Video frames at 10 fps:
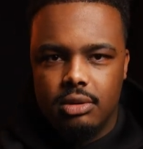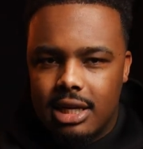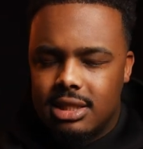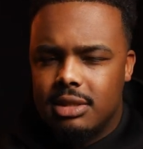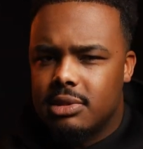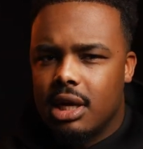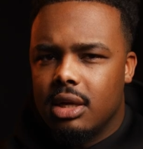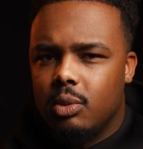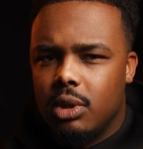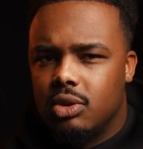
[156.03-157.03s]
and it seems like
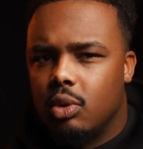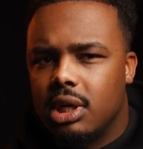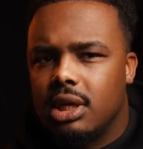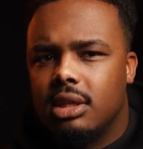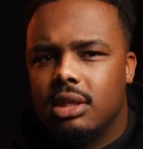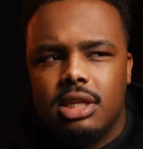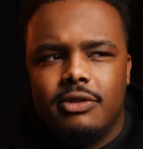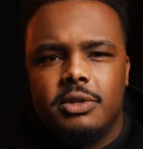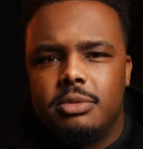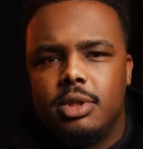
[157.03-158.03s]
we're talking the
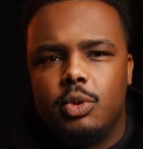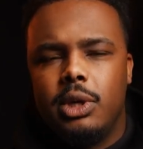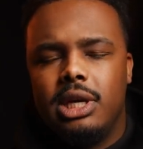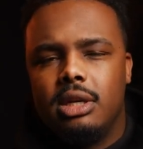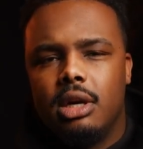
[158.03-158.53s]
difference between